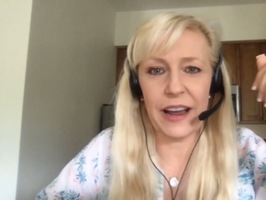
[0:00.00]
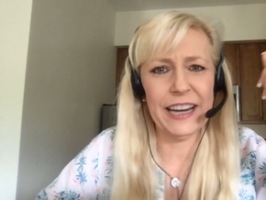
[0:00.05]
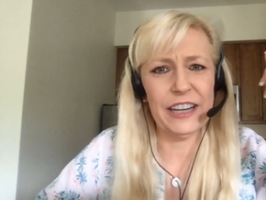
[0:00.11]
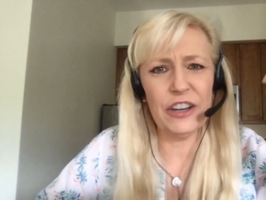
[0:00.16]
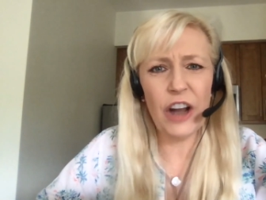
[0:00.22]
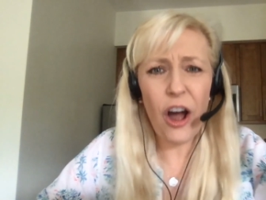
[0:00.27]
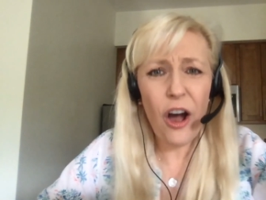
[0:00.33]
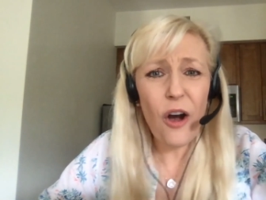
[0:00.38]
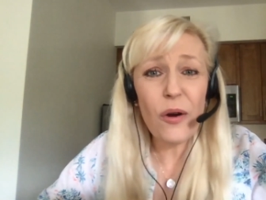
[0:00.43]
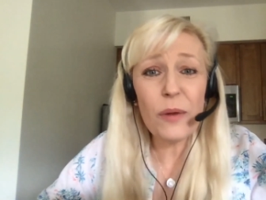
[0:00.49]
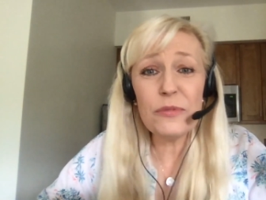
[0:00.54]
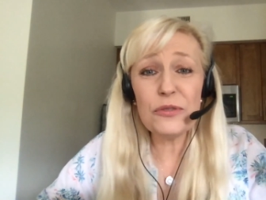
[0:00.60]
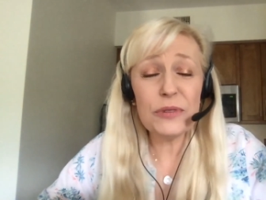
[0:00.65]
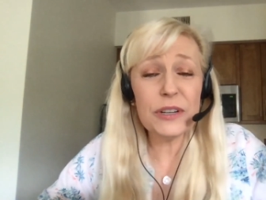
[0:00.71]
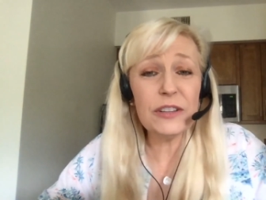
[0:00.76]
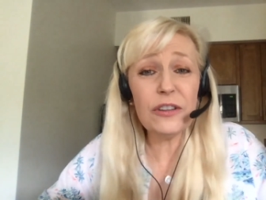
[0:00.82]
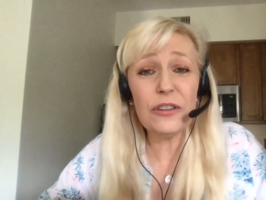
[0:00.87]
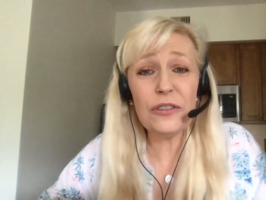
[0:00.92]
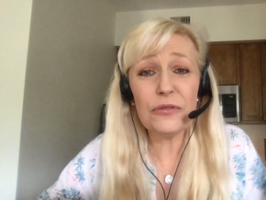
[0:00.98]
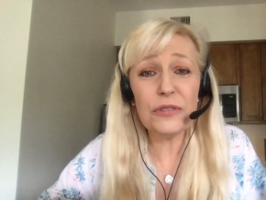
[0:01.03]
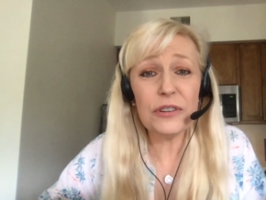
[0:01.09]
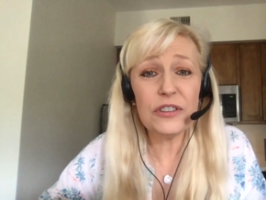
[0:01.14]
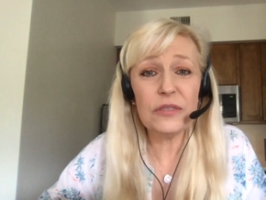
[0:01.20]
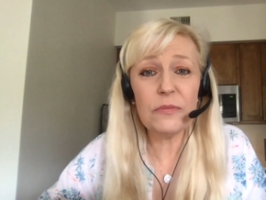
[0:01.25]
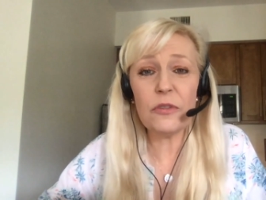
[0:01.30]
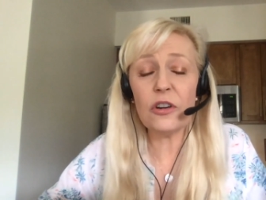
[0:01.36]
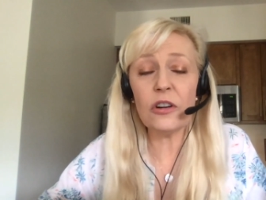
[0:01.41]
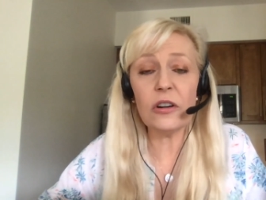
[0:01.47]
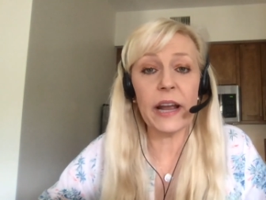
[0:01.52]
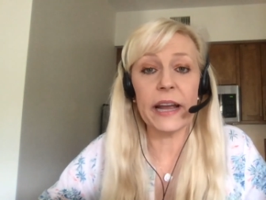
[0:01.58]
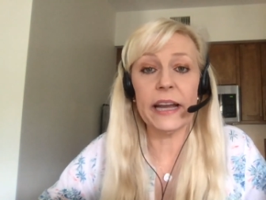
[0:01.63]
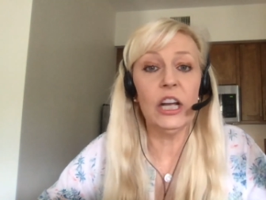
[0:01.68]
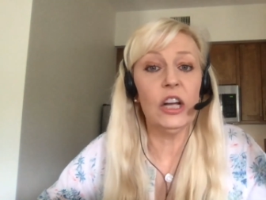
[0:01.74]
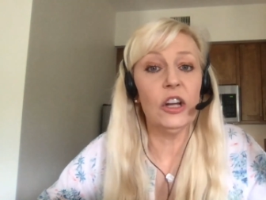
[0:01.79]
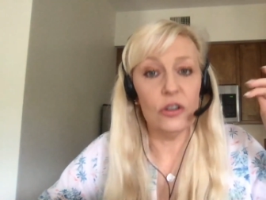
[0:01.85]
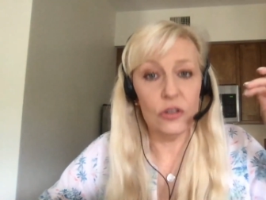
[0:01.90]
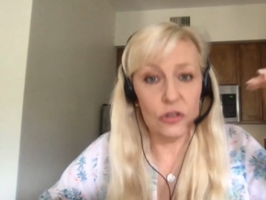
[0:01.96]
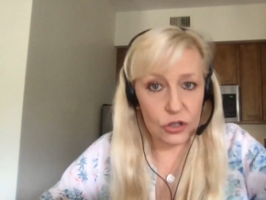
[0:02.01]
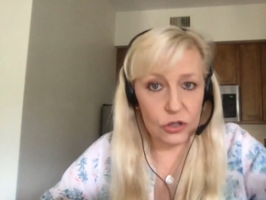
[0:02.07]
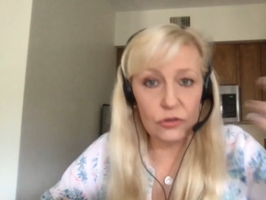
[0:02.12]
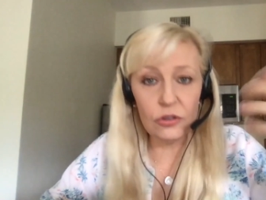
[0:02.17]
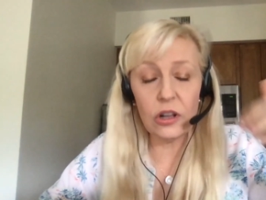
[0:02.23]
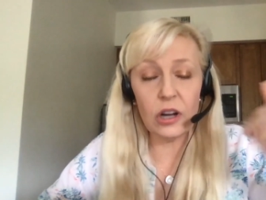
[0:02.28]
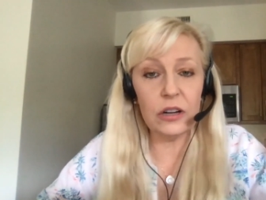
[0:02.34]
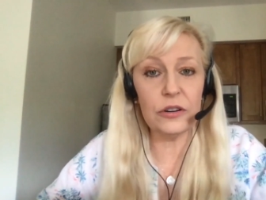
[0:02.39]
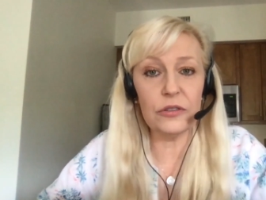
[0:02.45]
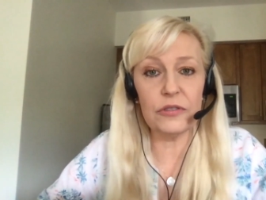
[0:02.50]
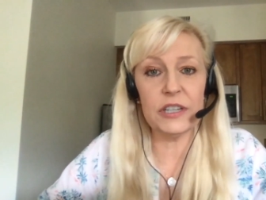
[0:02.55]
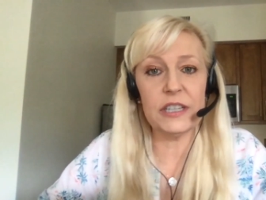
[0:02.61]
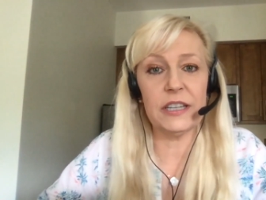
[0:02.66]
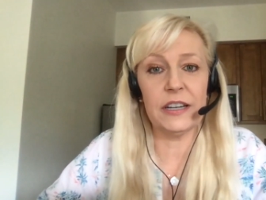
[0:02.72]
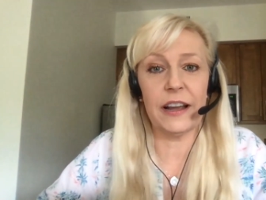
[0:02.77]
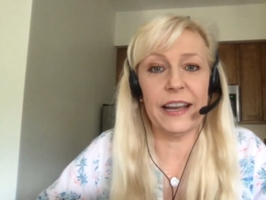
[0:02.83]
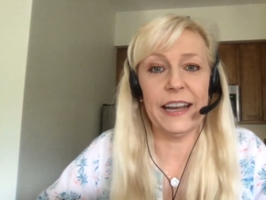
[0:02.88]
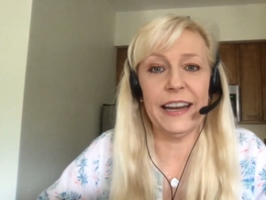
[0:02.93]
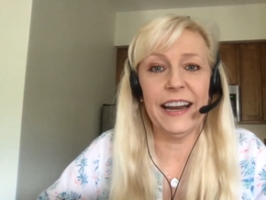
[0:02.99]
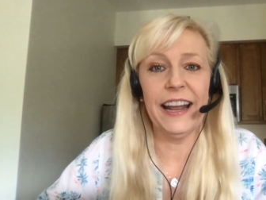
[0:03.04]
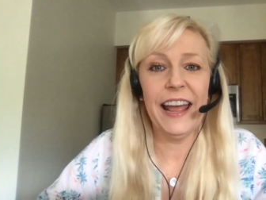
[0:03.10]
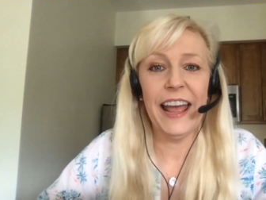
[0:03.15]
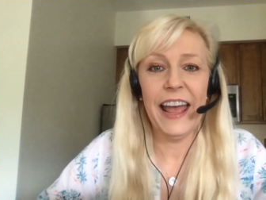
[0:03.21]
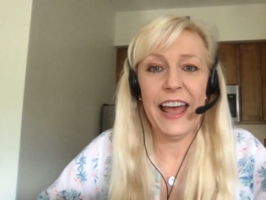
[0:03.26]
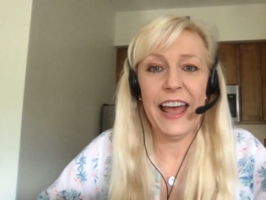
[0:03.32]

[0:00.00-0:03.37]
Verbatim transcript: tonight. Uh, yeah. No, I'm doing laundry tomorrow night. Do laundry tonight.